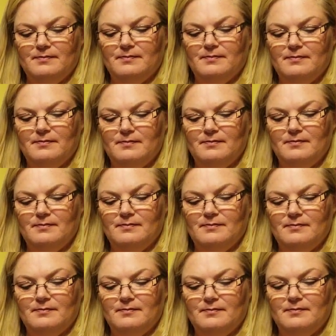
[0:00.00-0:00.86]

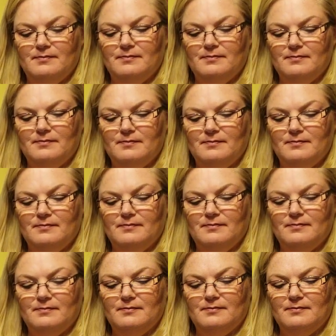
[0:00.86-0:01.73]

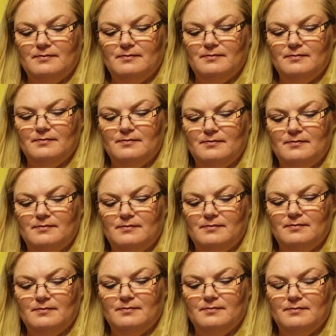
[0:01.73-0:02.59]
(silent)